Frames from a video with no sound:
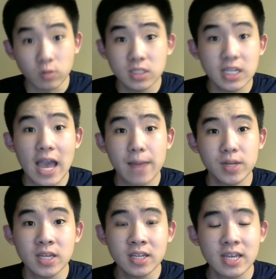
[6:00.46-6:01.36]
see
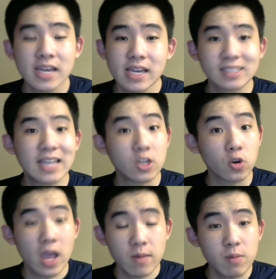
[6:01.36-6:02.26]
happening is that
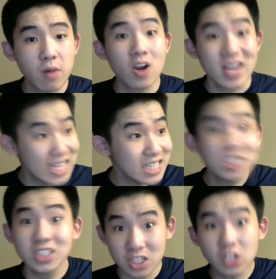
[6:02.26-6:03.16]
your MMR is
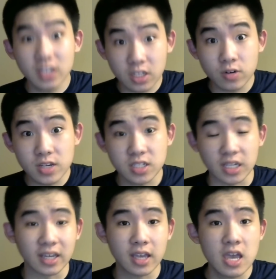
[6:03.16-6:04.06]
still
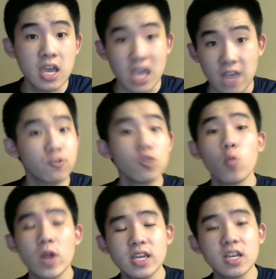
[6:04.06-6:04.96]
increasing. If you're
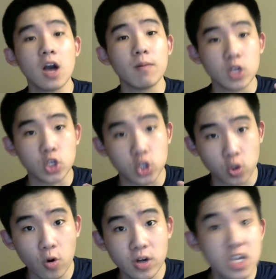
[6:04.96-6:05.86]
winning
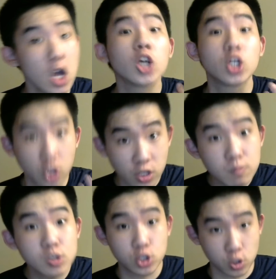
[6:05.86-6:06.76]
a good
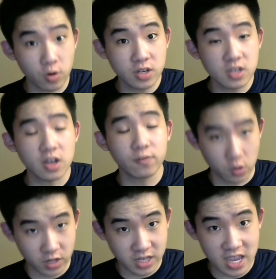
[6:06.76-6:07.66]
majority of
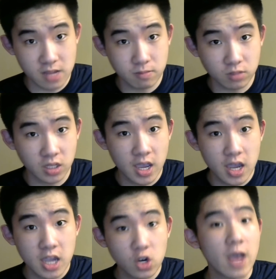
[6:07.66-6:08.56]
your games,
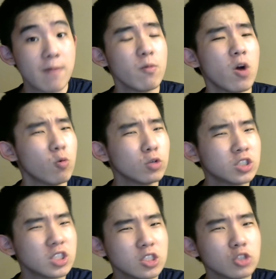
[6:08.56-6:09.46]
your MMR will
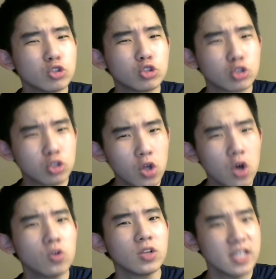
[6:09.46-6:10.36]
still
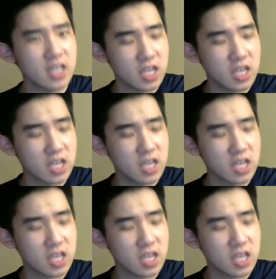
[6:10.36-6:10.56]
slowly